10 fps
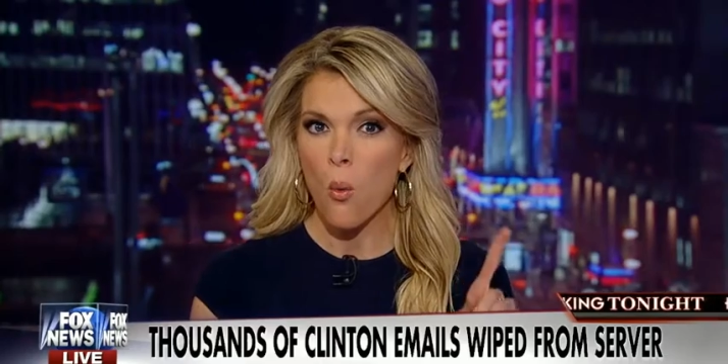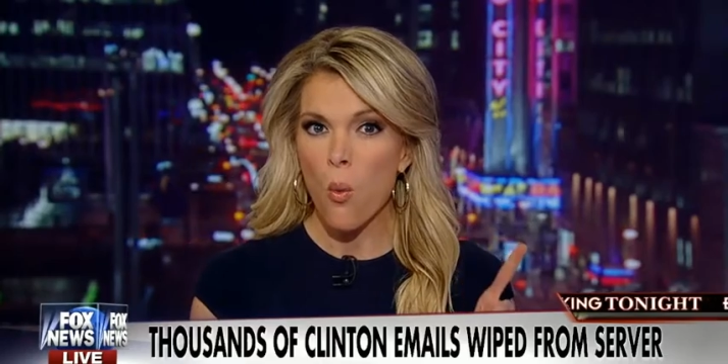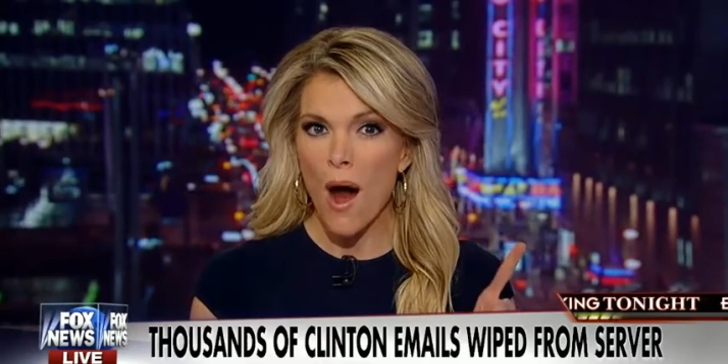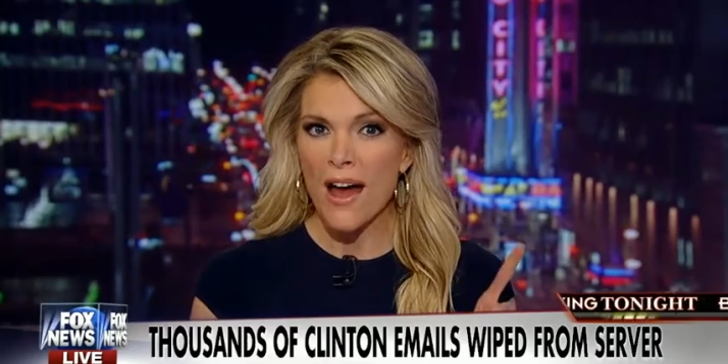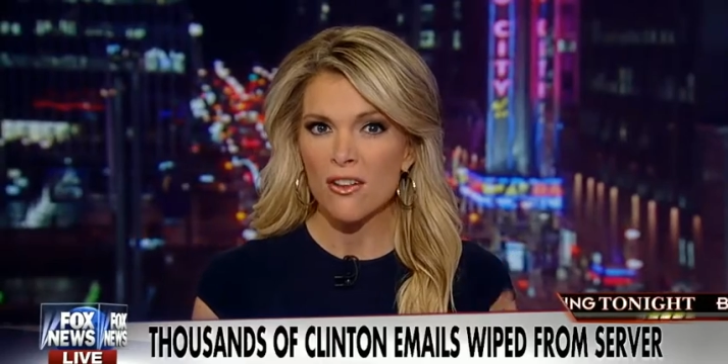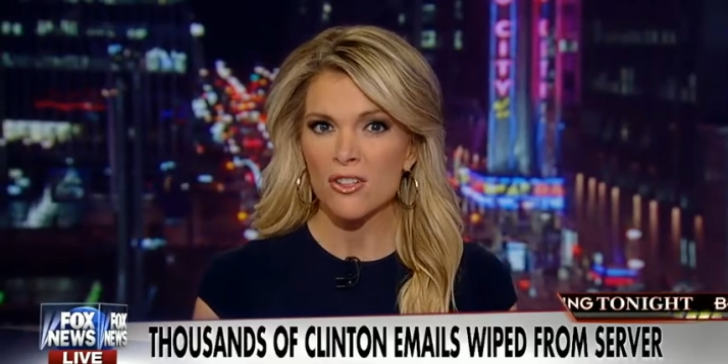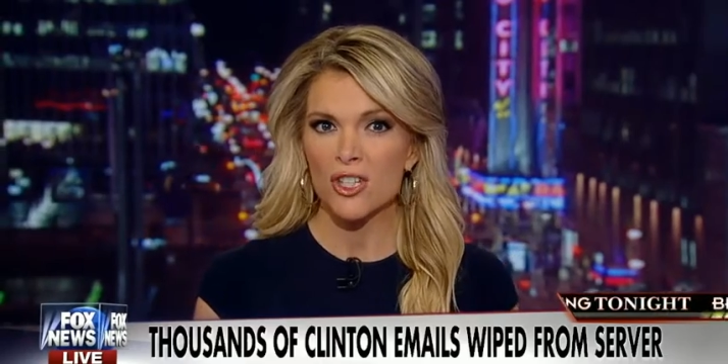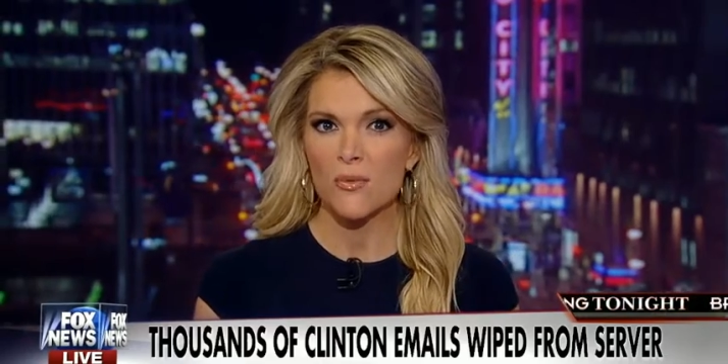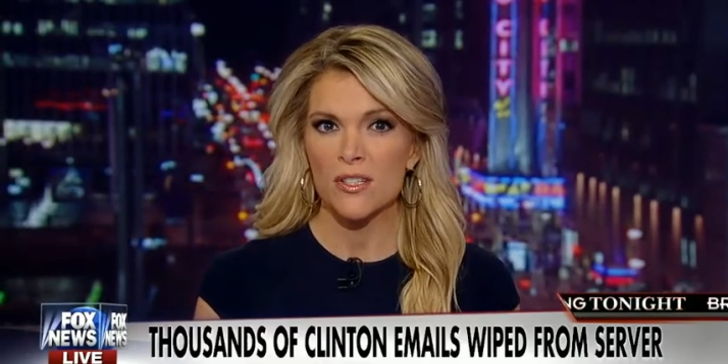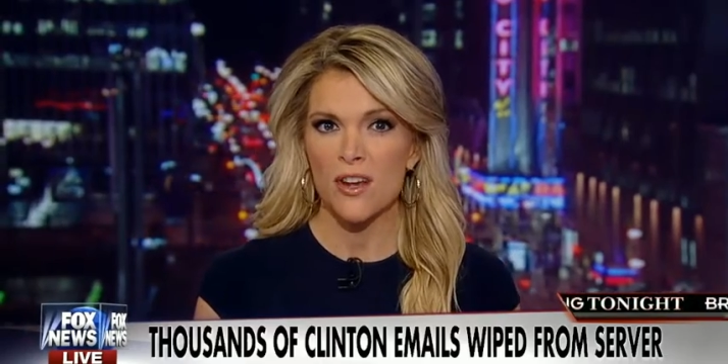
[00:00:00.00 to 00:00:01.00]
while
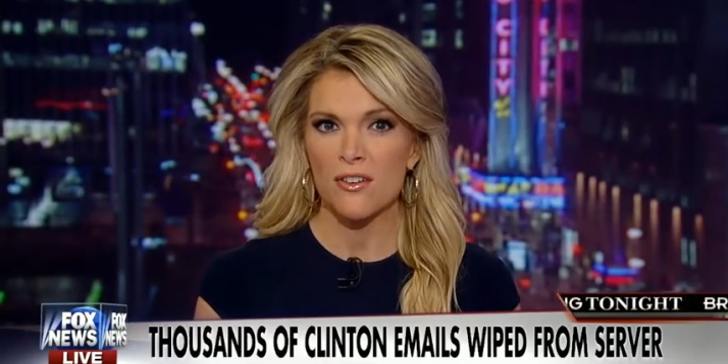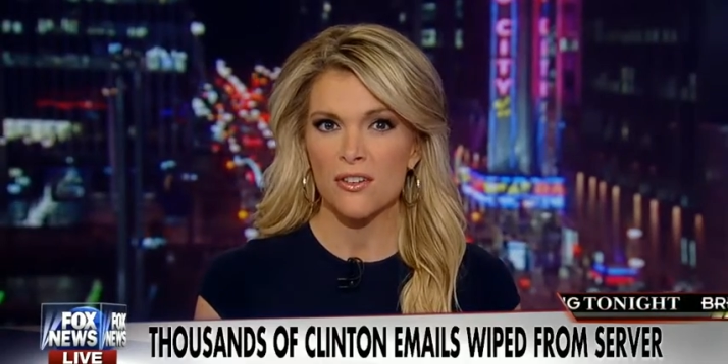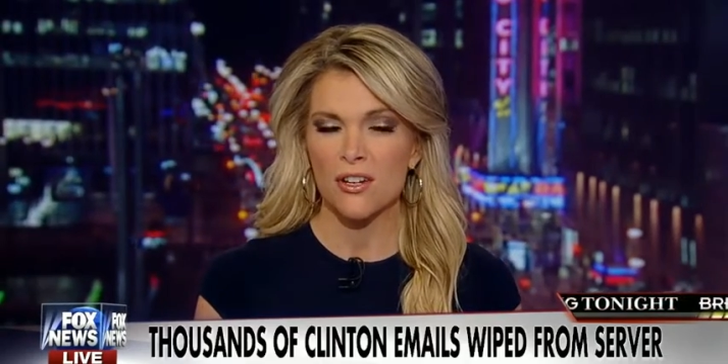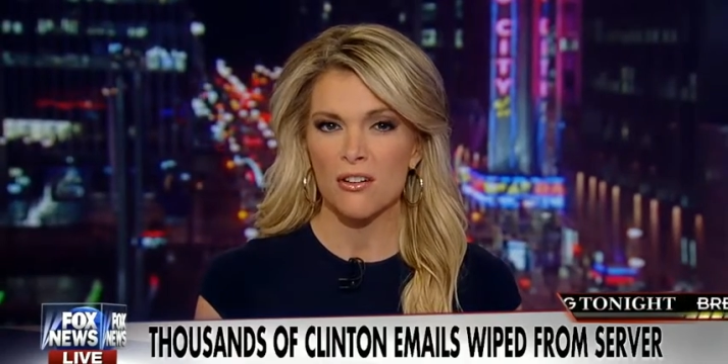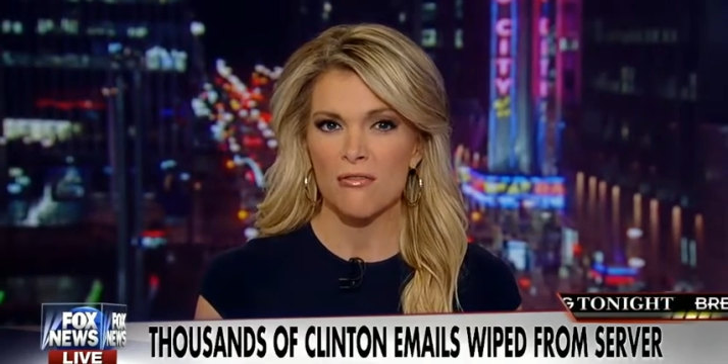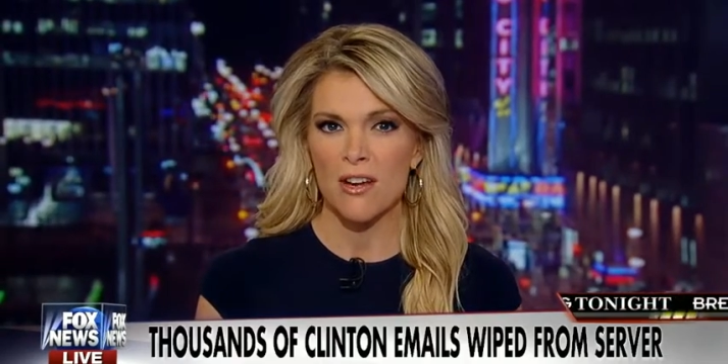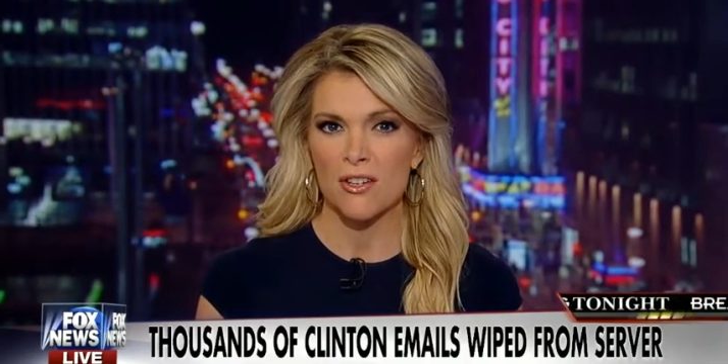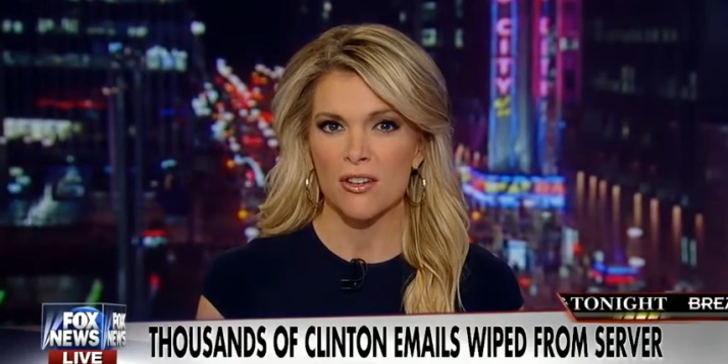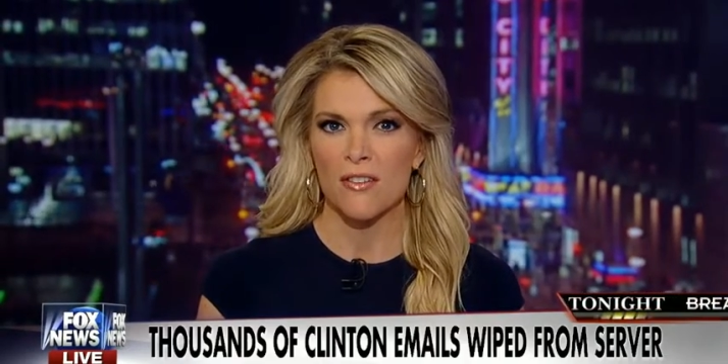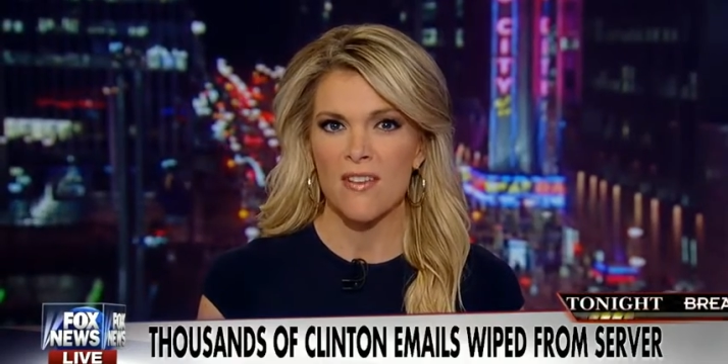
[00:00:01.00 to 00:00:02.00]
she was under
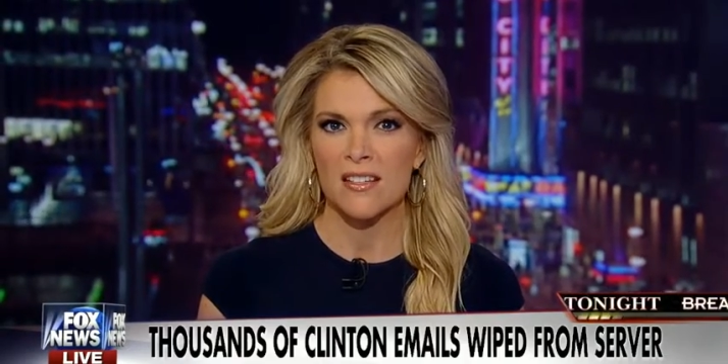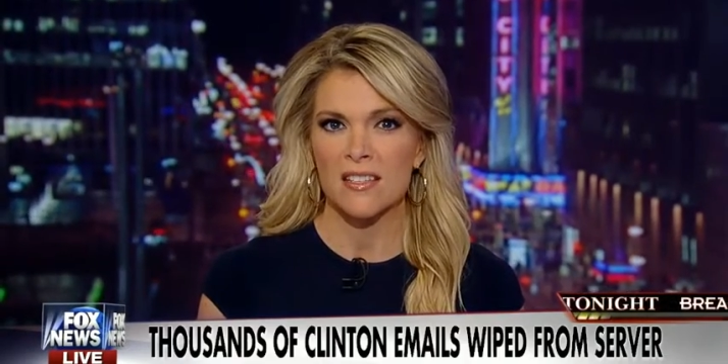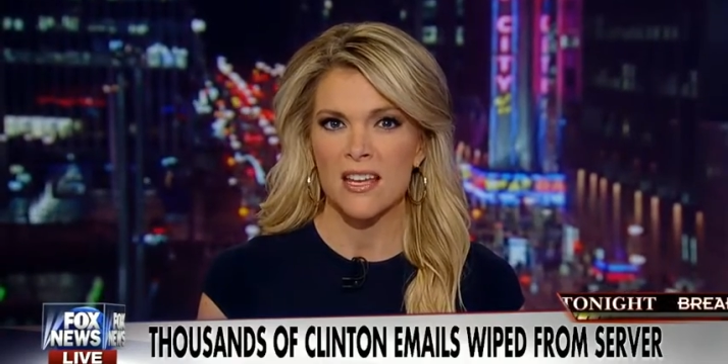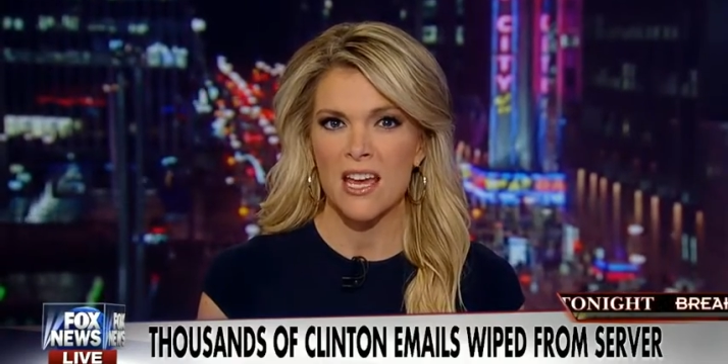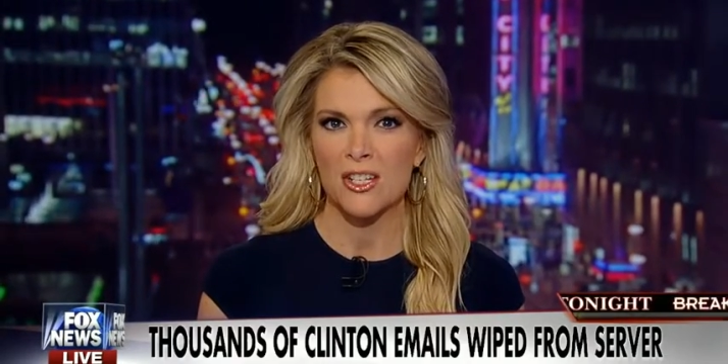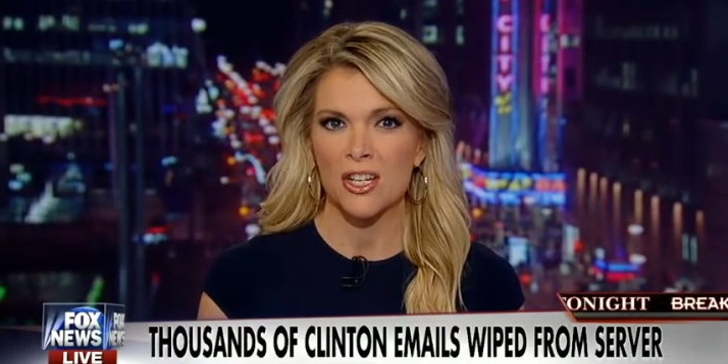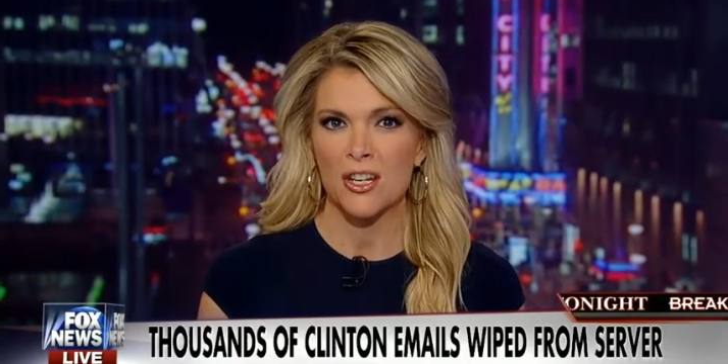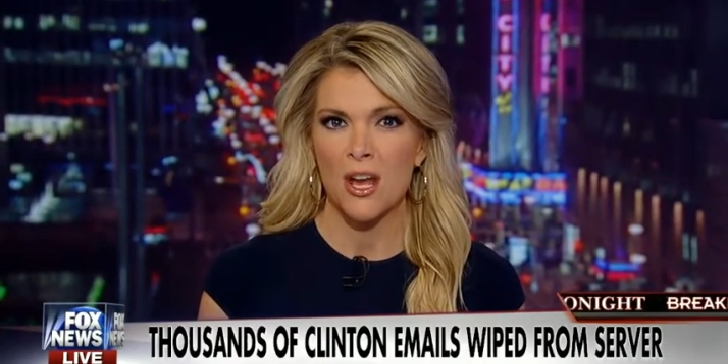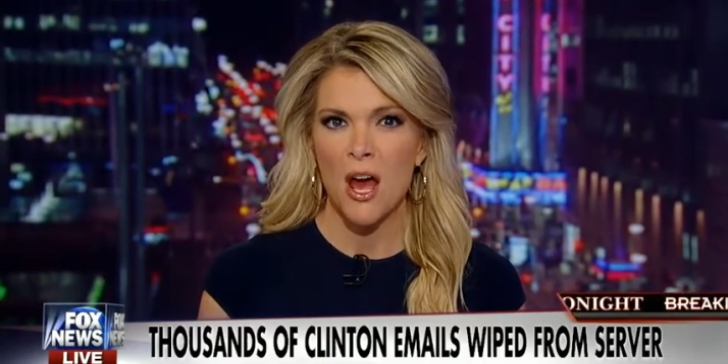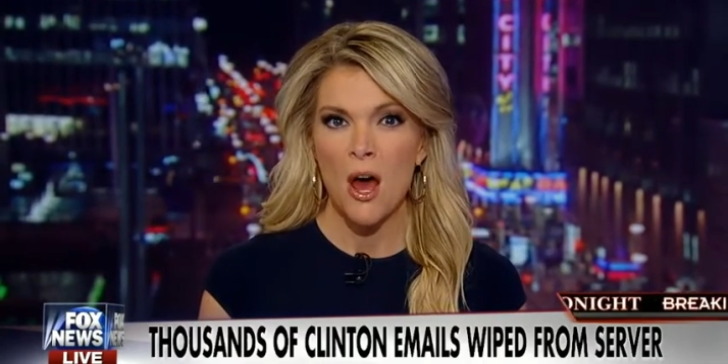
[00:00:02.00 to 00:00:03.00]
congressional
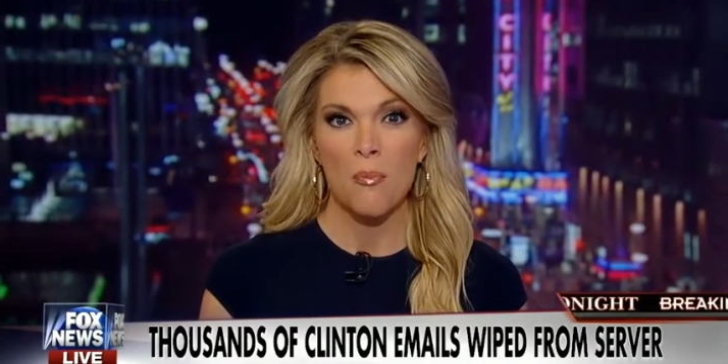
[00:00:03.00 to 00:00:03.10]
investigation,